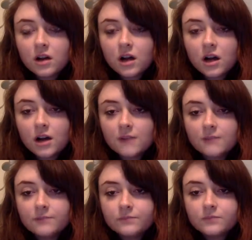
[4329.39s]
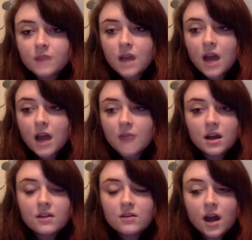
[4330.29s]
I'm
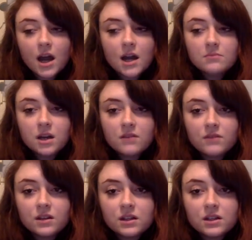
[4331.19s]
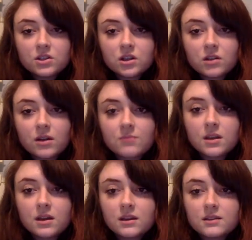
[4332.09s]
not even gonna show it
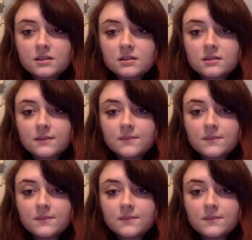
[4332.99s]
because